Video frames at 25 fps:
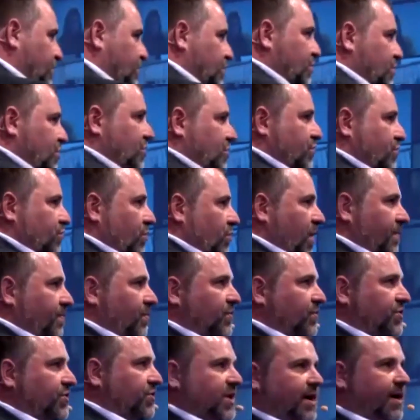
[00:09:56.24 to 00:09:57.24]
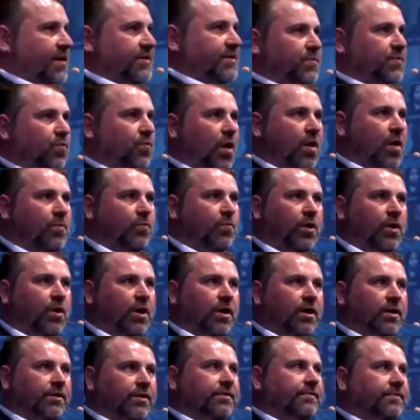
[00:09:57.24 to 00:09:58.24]
you describe your sales in 1
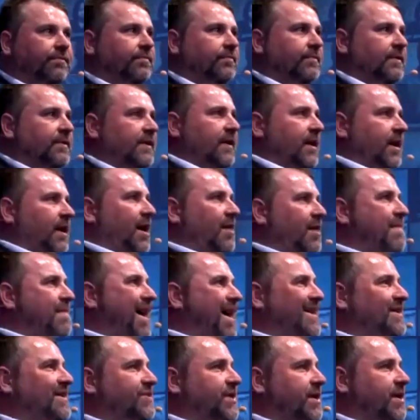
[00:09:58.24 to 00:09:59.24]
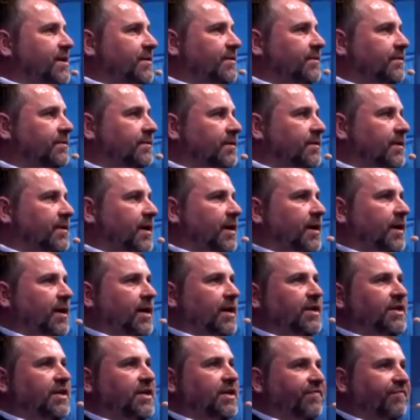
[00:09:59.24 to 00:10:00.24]
word? Amazing,
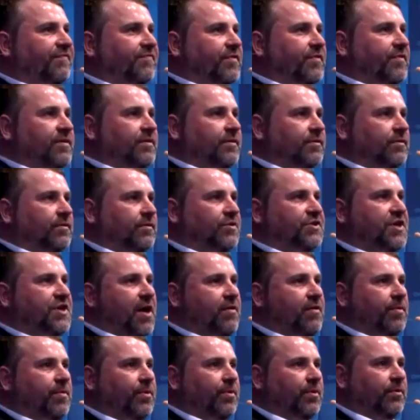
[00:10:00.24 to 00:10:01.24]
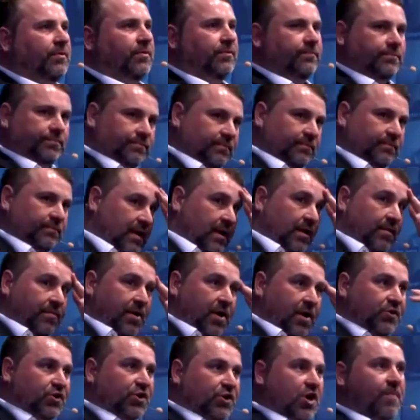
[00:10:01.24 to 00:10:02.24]
indifferent, or terrible?
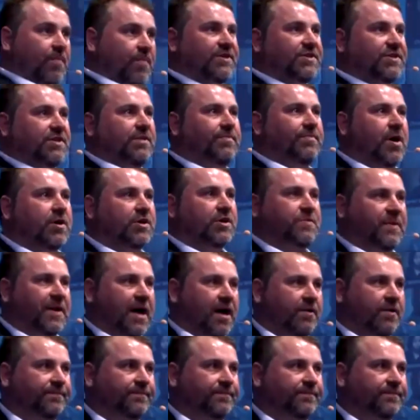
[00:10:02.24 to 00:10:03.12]
Post your comments in the box below.